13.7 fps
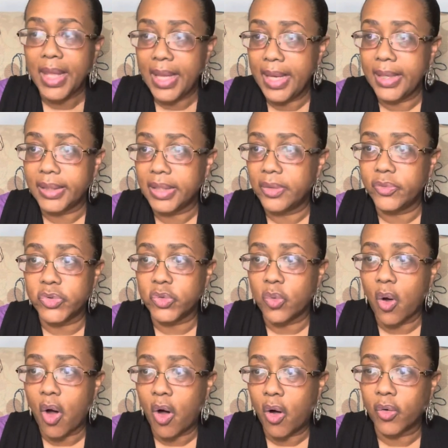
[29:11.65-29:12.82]
It gives you
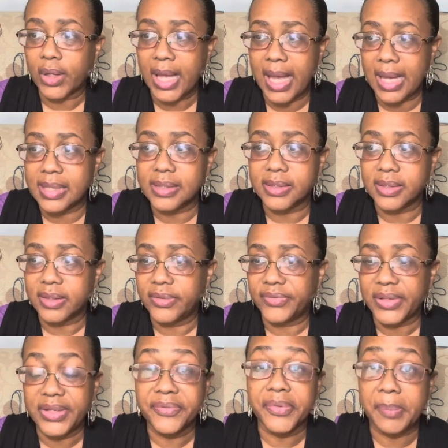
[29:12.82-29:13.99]
all kinds of
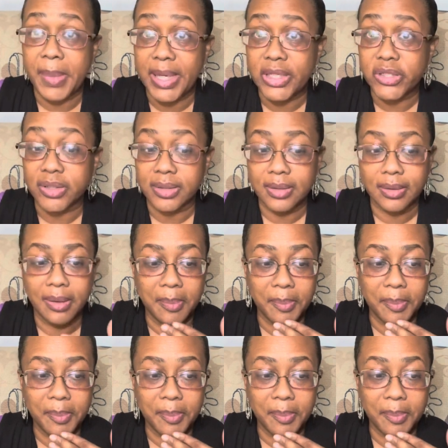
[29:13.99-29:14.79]
information.